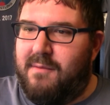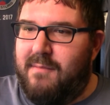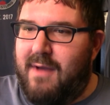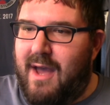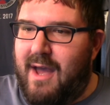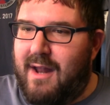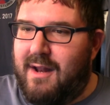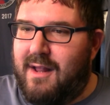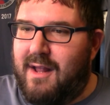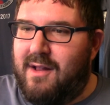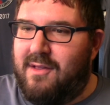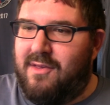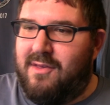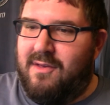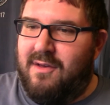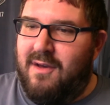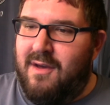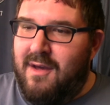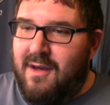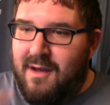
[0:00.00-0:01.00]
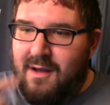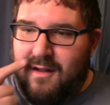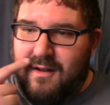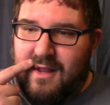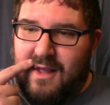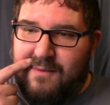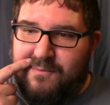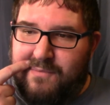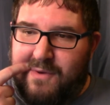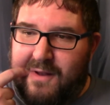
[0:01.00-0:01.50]
McMahon gets
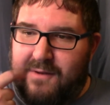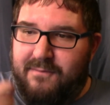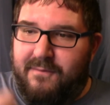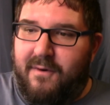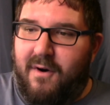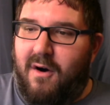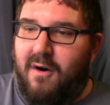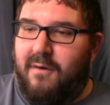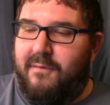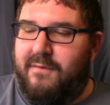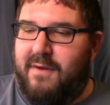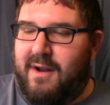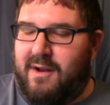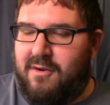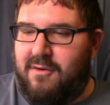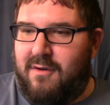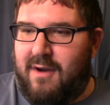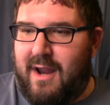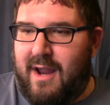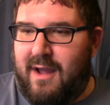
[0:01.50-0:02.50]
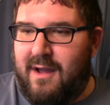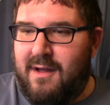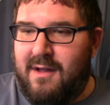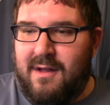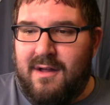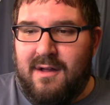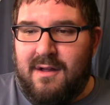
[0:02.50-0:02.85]
the pinfall victory